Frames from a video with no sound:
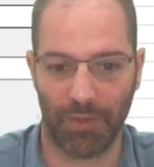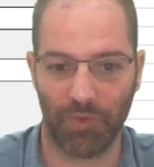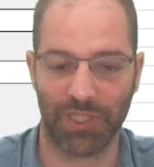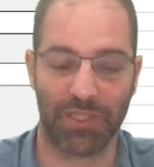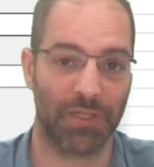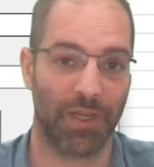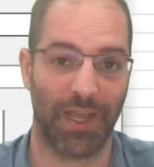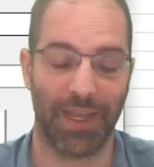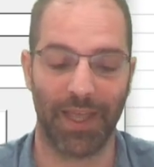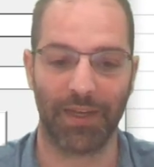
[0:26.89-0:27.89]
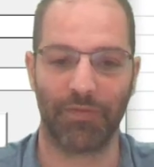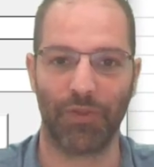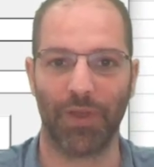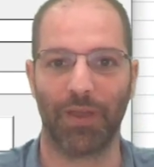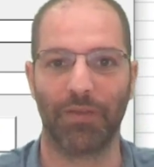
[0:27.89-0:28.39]
which again, if
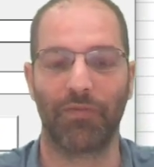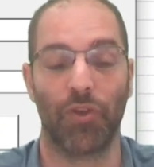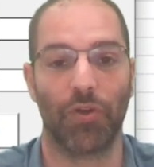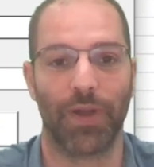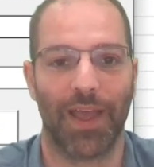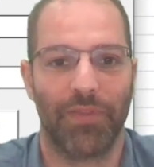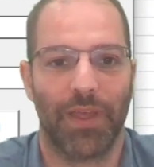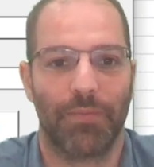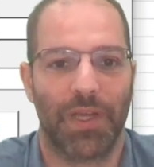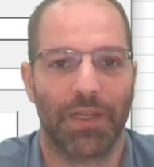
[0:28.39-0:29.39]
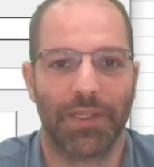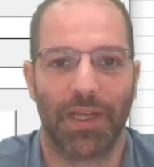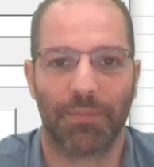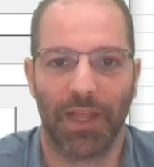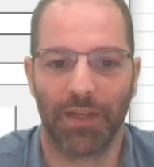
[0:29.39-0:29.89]
you don't have them,
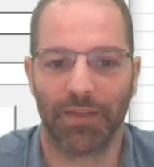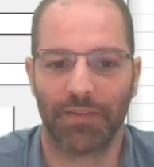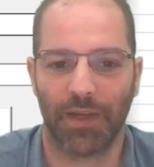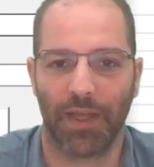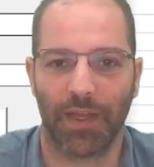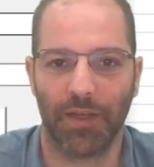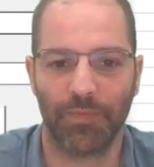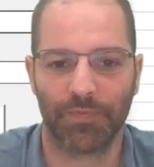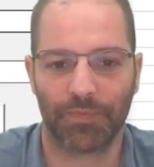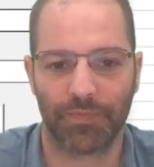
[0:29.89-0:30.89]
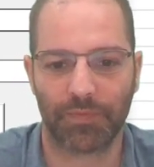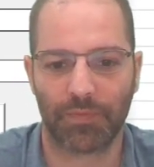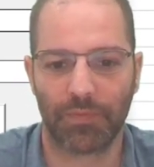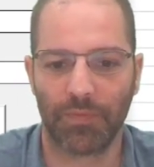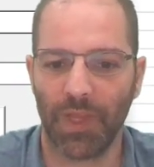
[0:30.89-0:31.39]
contact Pallidus.io
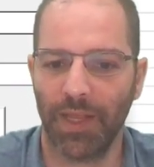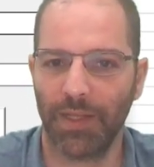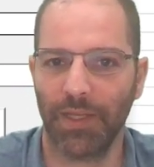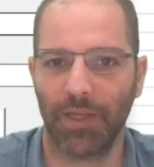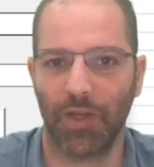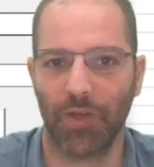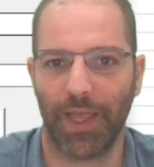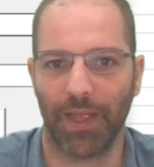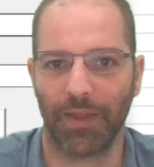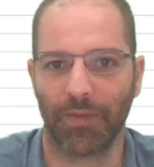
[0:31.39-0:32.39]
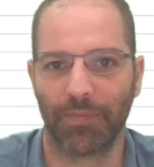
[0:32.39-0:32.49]
and click OK.